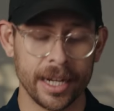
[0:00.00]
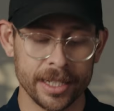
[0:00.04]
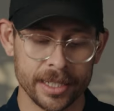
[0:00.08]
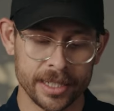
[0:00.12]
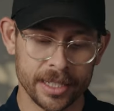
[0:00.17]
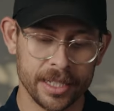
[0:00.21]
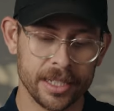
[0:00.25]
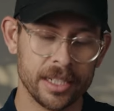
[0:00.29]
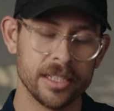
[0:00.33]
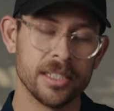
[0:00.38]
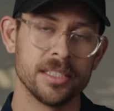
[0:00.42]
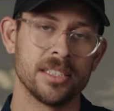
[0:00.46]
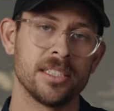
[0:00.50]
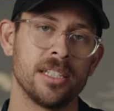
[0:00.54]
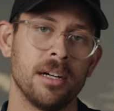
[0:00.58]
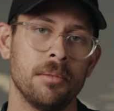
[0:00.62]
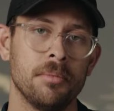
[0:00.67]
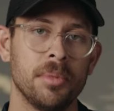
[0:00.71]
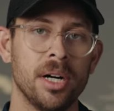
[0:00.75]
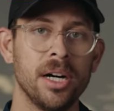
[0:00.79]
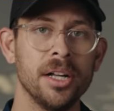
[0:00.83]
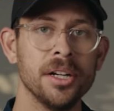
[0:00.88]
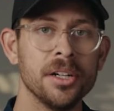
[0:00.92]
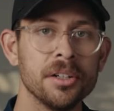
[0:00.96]
I did
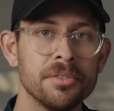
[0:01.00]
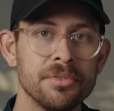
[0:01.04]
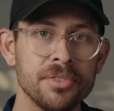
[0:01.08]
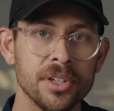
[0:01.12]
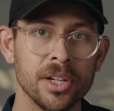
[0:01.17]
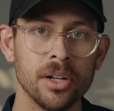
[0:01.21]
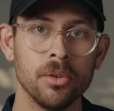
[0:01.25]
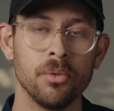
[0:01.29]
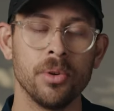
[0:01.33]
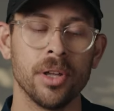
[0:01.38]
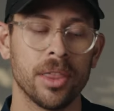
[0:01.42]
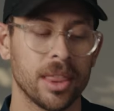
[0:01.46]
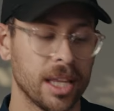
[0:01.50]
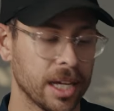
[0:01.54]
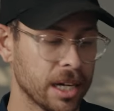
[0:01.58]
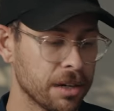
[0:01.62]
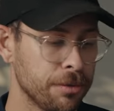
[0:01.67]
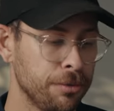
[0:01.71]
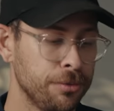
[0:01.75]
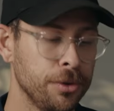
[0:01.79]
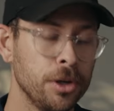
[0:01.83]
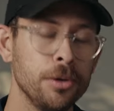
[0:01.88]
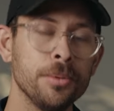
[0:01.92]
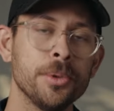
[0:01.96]
some underfill with like
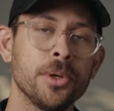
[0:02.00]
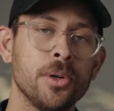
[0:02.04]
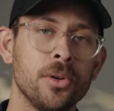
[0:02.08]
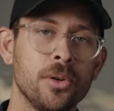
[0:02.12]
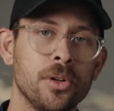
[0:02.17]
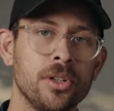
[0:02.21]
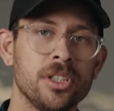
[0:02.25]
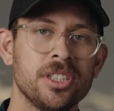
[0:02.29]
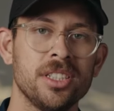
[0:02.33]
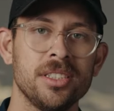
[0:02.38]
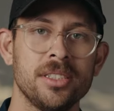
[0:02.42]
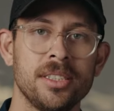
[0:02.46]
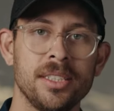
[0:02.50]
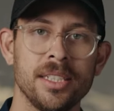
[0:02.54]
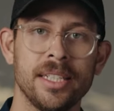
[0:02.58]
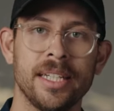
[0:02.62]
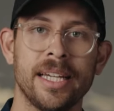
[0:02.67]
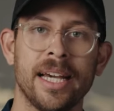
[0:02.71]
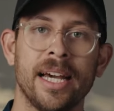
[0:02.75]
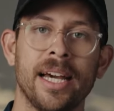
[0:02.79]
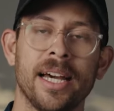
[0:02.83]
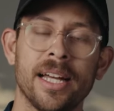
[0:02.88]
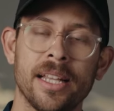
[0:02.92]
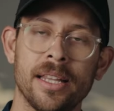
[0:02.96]
a foam core just to
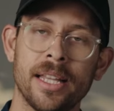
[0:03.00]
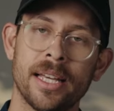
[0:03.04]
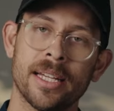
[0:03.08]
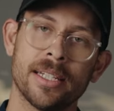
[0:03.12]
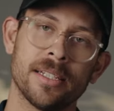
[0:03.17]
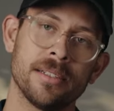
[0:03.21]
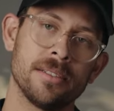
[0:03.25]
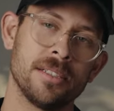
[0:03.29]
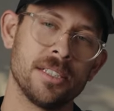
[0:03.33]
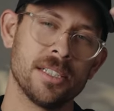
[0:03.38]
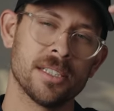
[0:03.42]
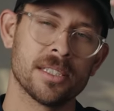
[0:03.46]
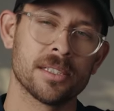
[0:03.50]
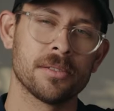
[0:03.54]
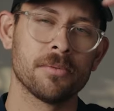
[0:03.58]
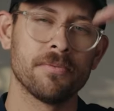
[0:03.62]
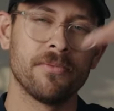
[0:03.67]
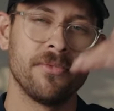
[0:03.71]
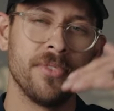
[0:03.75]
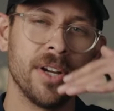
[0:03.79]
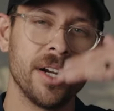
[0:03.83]
get like just